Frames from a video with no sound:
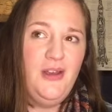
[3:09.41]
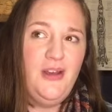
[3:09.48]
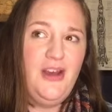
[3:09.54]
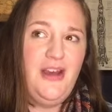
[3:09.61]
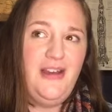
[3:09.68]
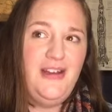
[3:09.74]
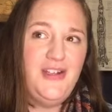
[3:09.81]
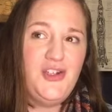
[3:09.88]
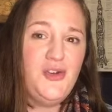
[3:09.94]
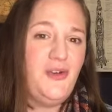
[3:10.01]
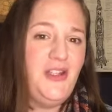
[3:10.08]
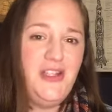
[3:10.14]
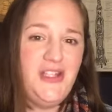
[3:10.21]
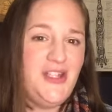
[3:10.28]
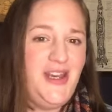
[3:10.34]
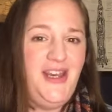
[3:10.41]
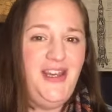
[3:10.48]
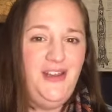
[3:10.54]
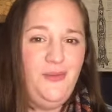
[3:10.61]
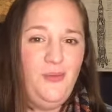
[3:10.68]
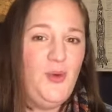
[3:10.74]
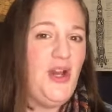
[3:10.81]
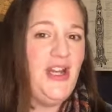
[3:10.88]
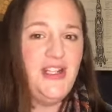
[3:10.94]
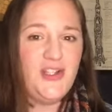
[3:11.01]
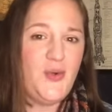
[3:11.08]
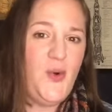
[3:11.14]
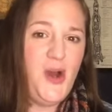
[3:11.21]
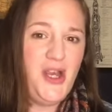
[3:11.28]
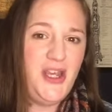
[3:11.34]
uh, during the day when it's
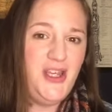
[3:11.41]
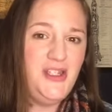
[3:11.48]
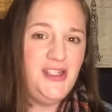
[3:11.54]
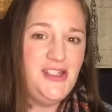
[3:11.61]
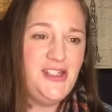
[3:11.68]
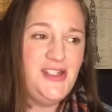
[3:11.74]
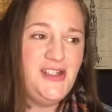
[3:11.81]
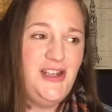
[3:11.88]
quiet